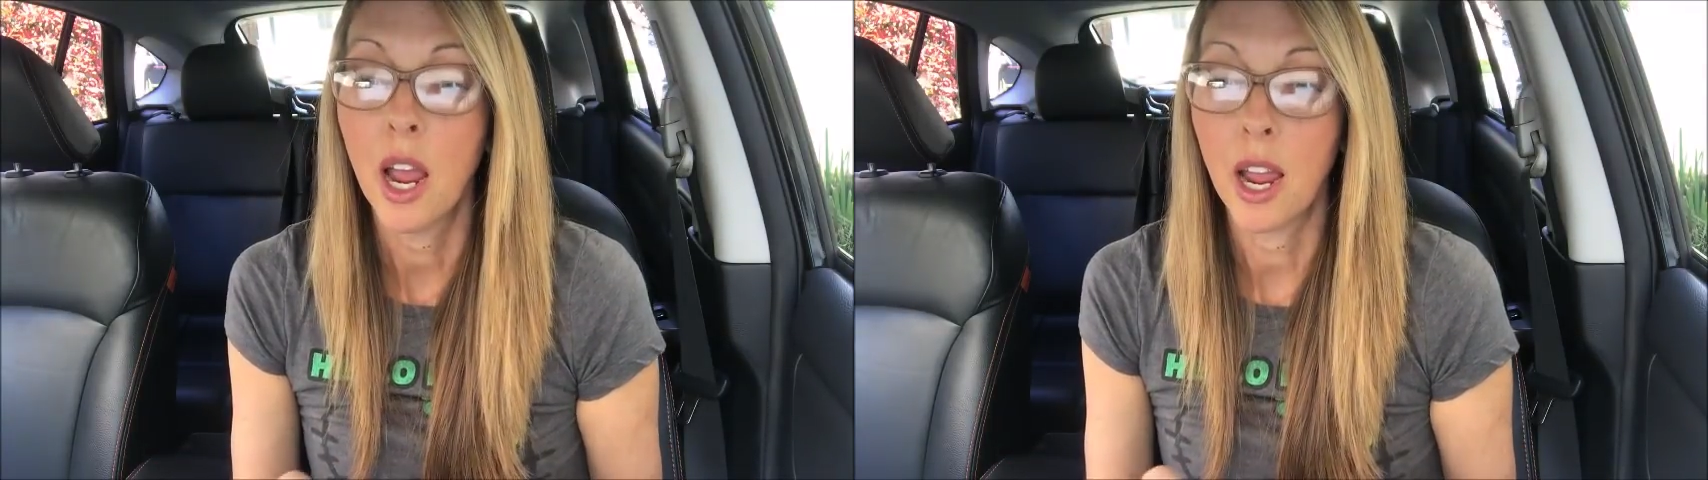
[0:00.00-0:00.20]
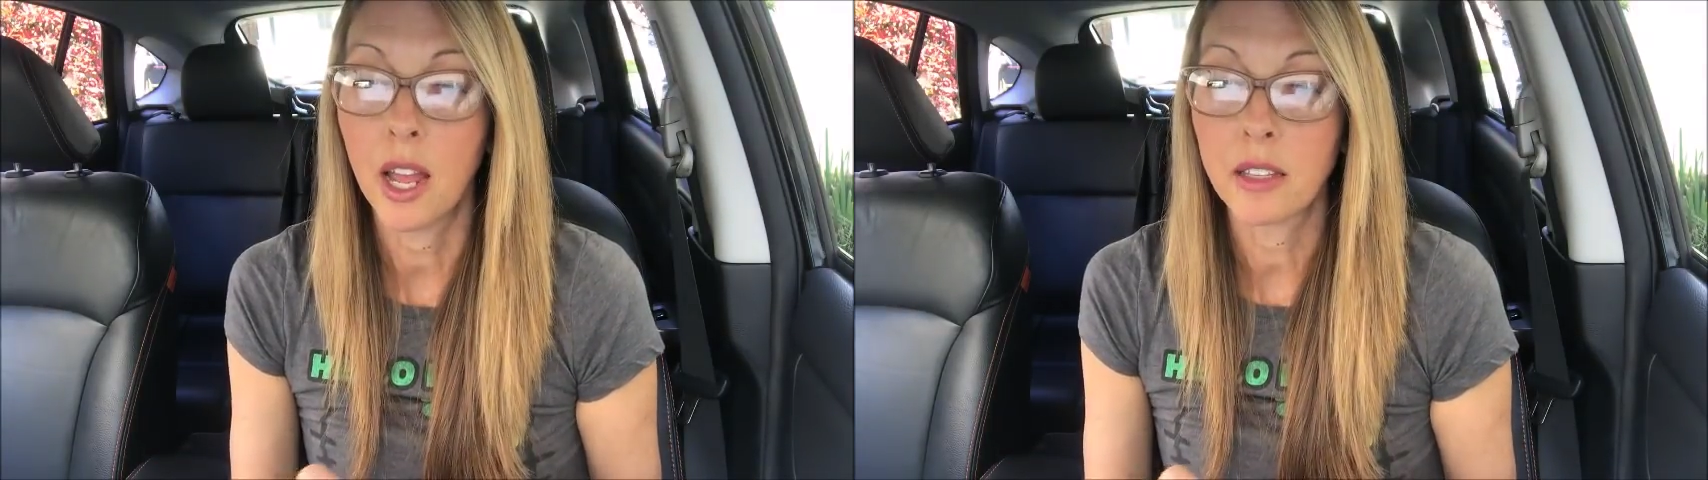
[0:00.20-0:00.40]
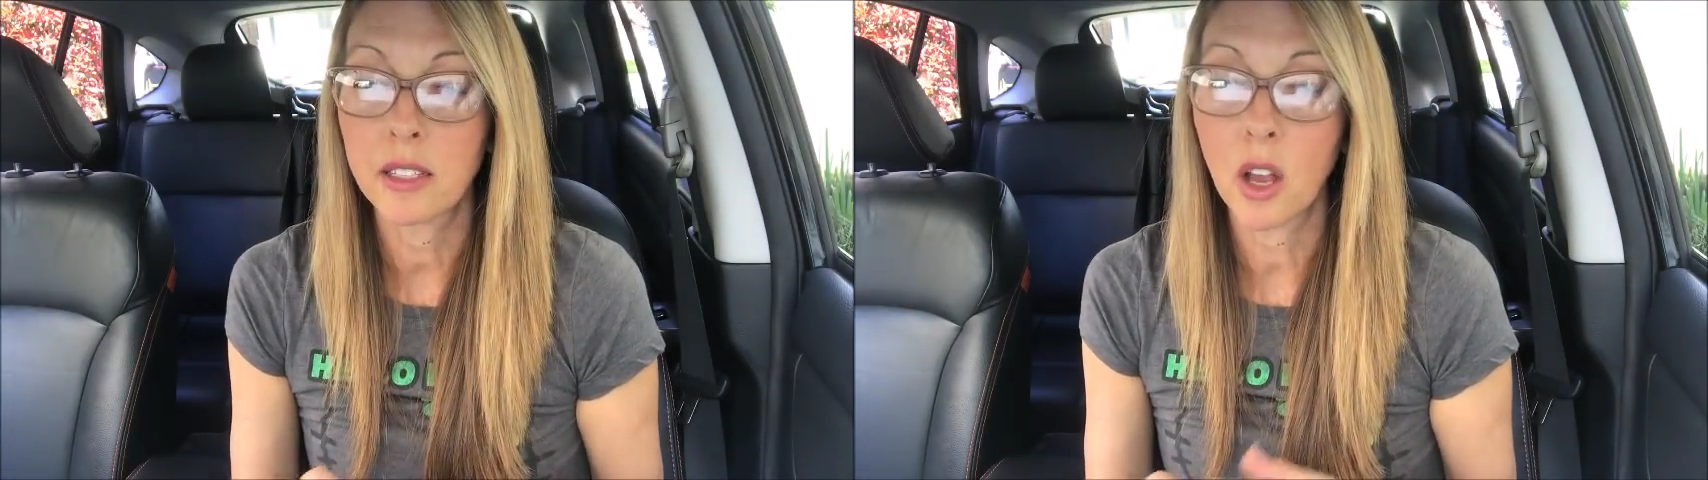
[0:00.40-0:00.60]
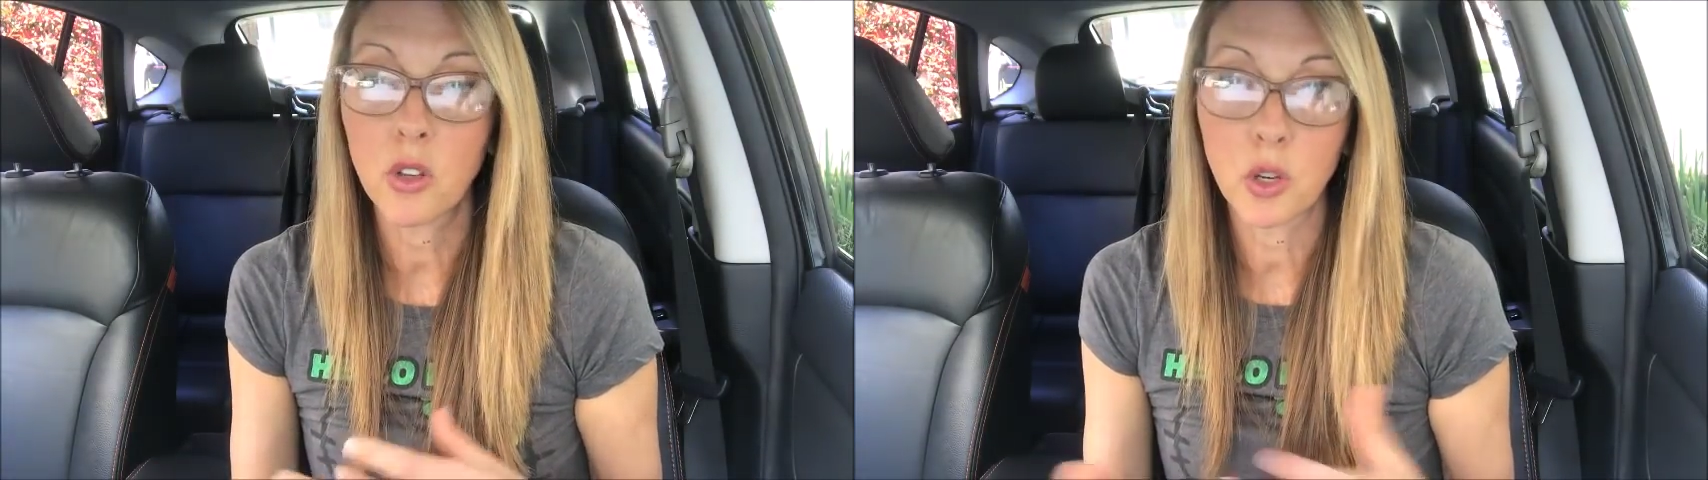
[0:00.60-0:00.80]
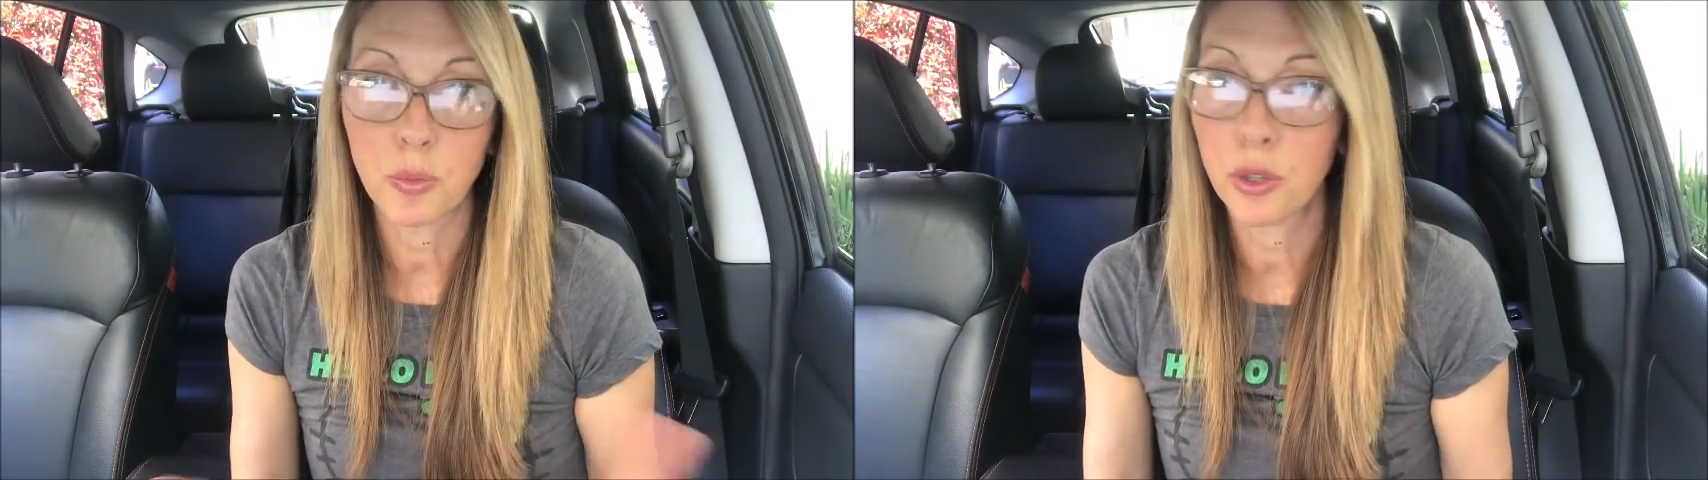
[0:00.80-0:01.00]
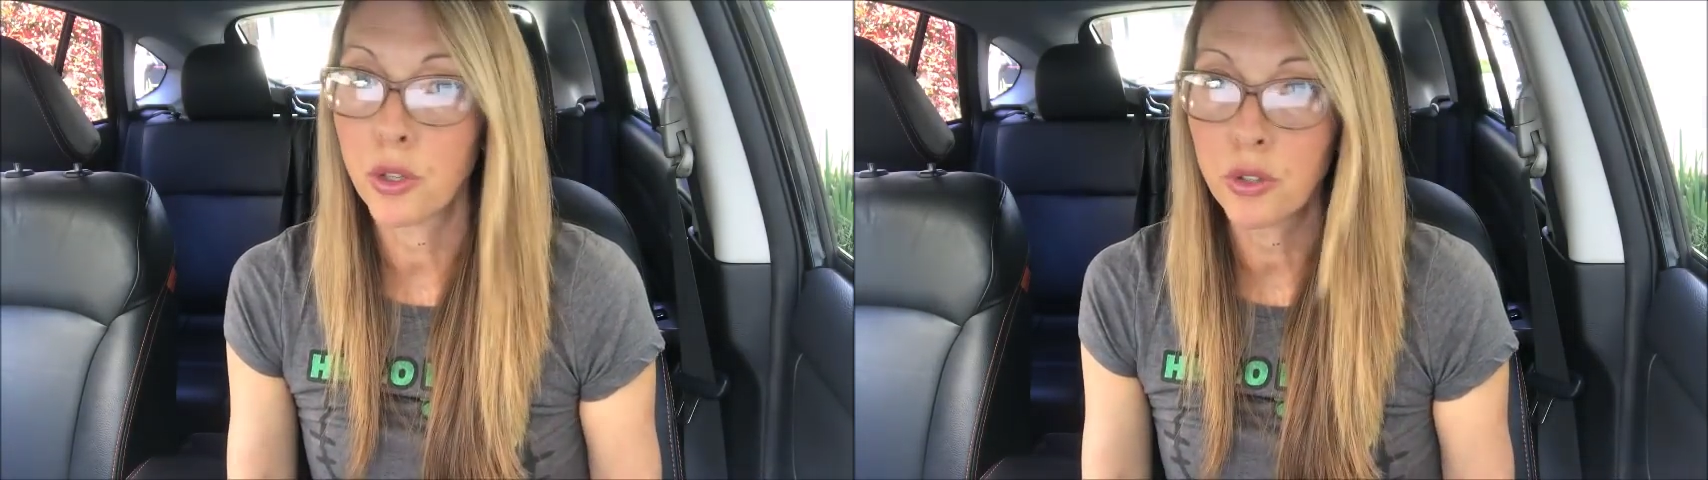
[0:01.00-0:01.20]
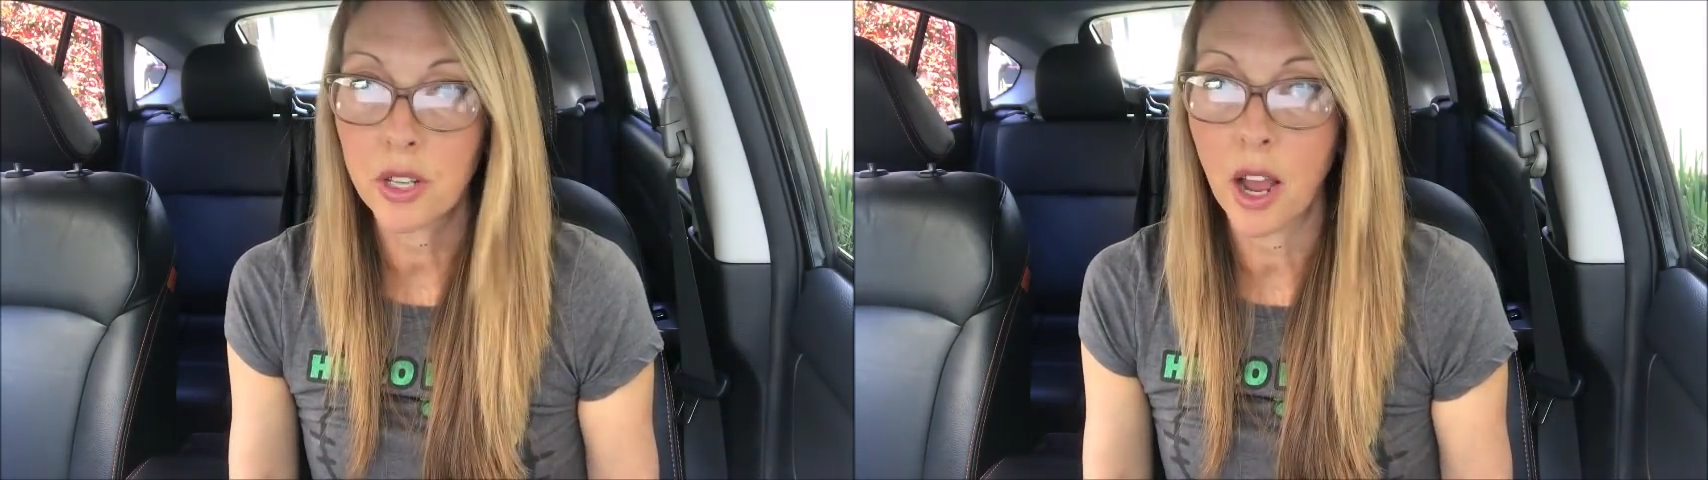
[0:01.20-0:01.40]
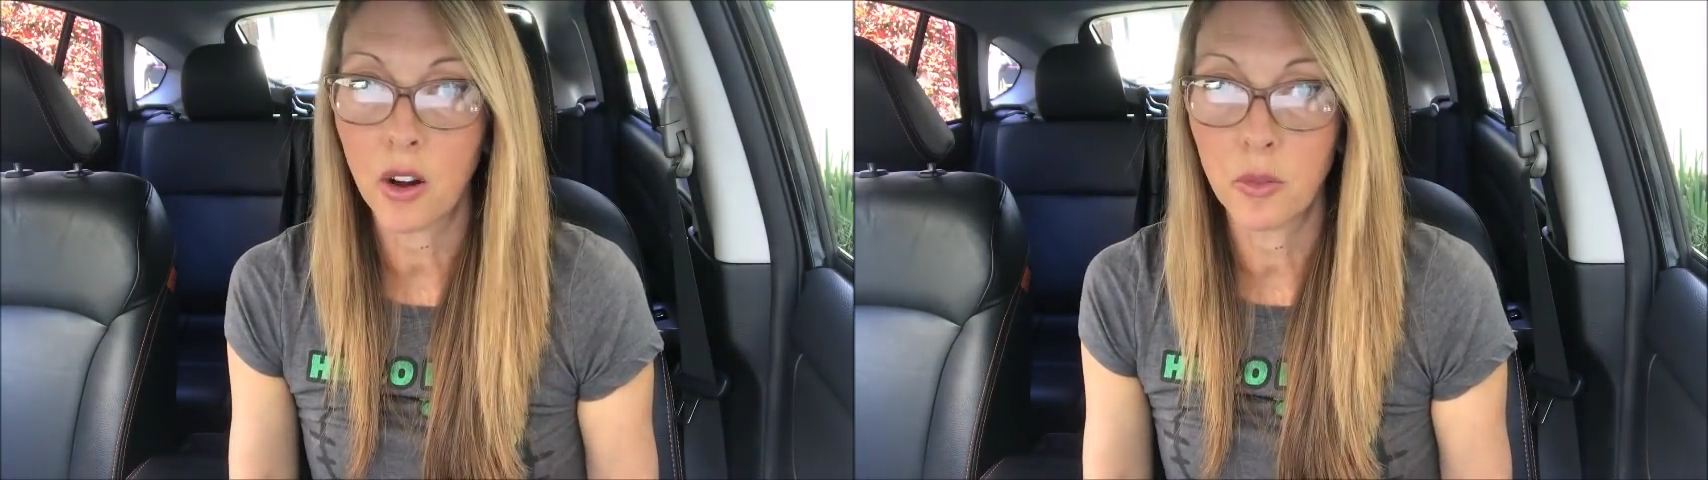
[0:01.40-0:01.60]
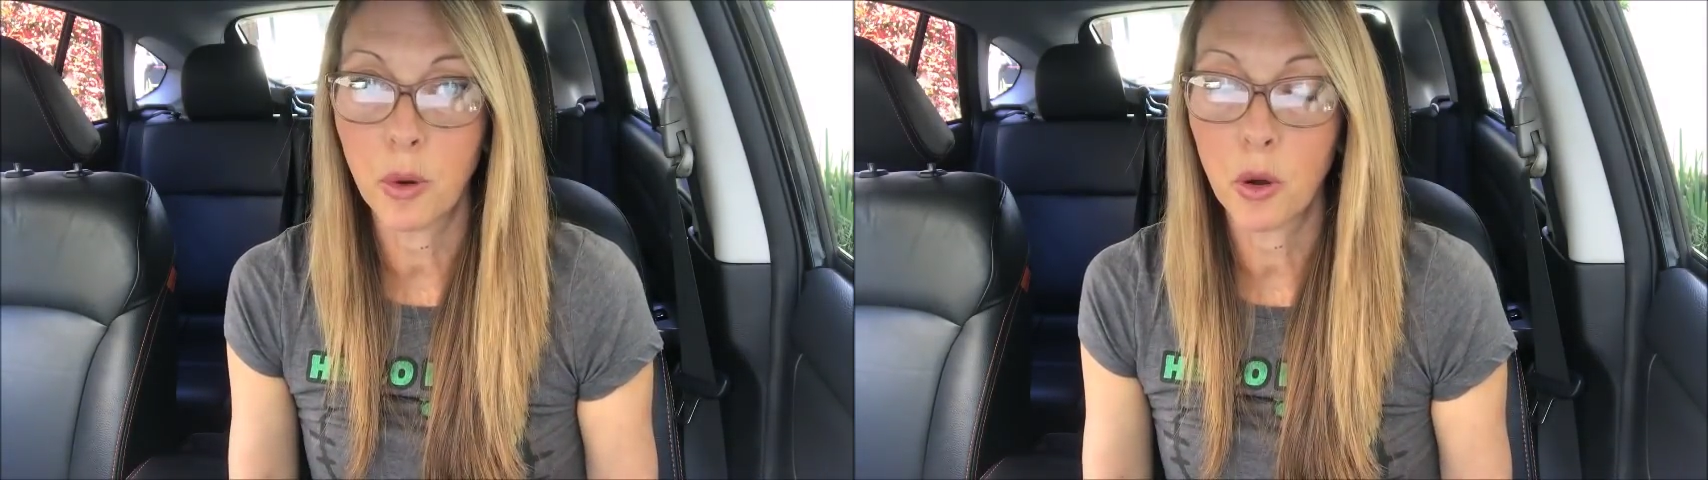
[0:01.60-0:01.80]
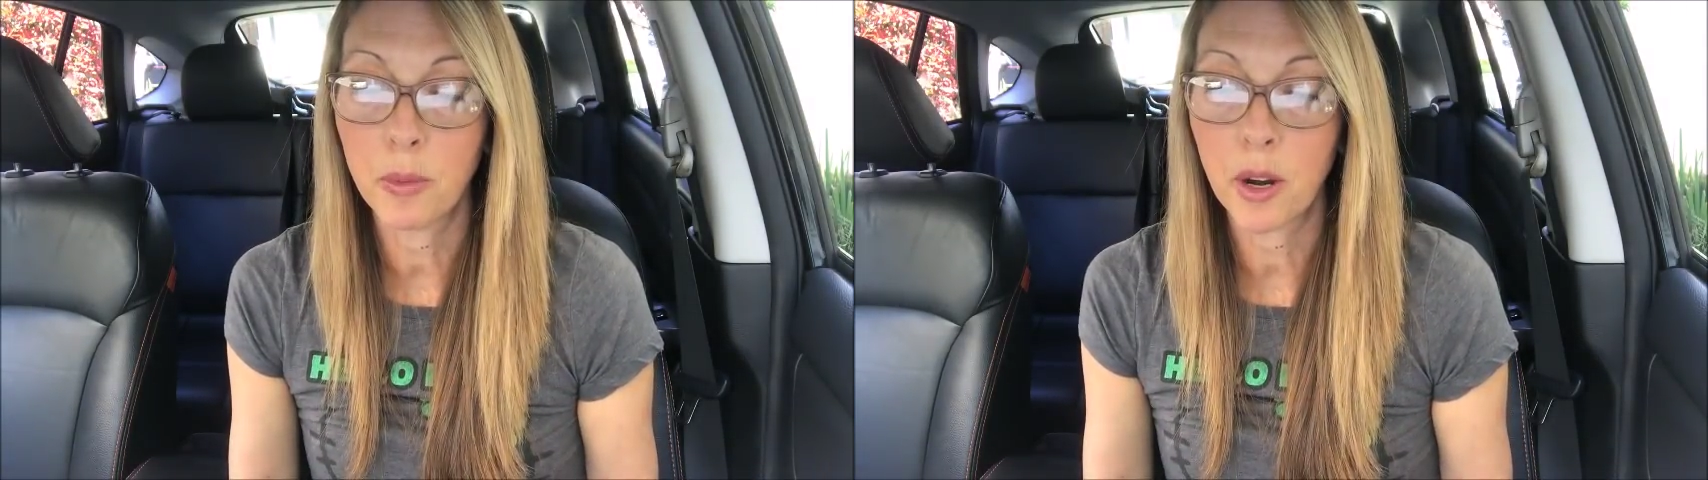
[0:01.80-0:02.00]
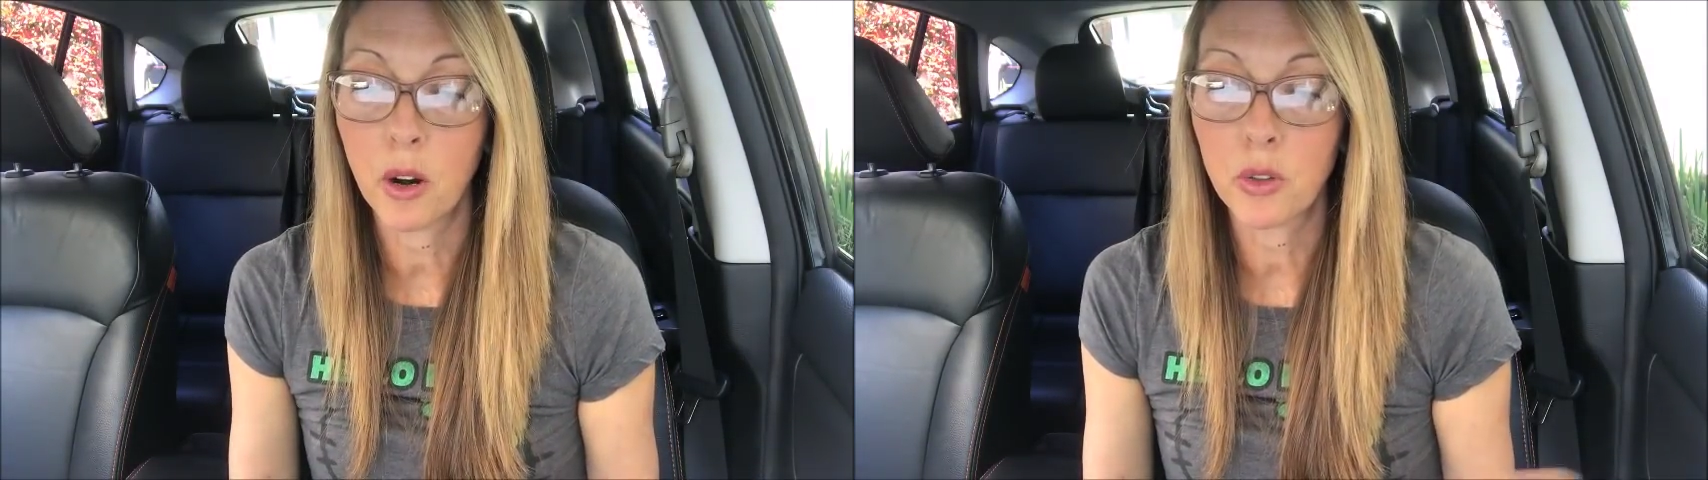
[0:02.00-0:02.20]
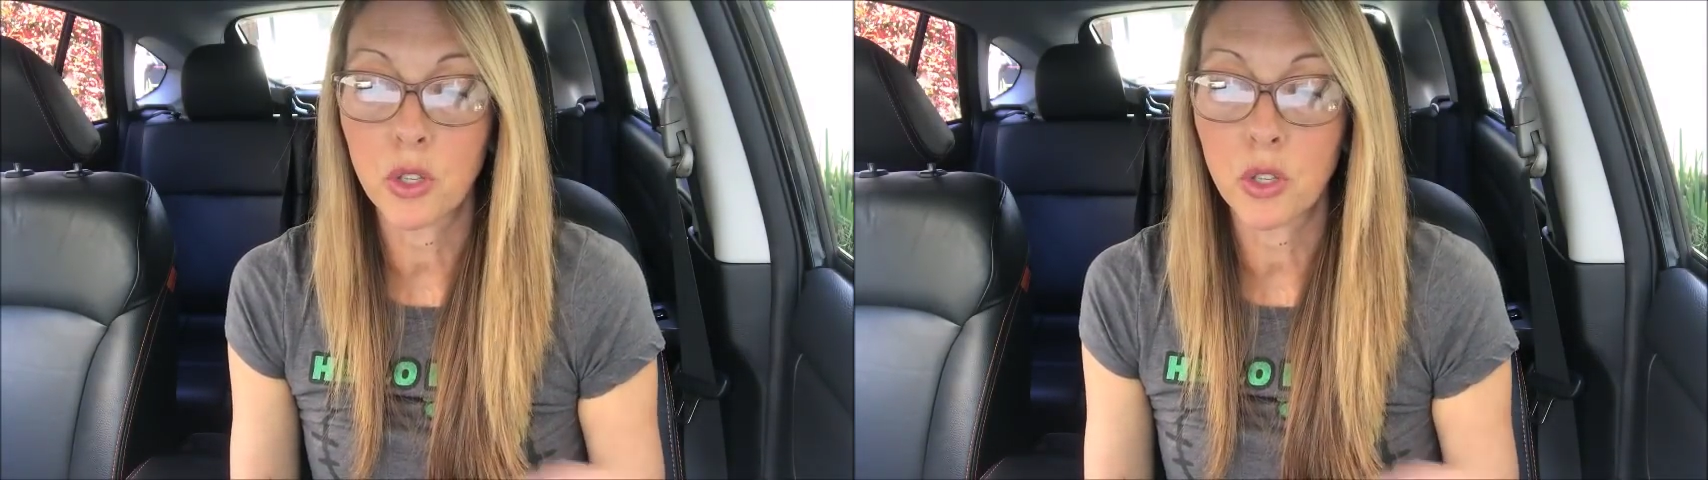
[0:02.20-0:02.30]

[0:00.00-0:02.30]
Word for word: and cells are produced out of bone marrow.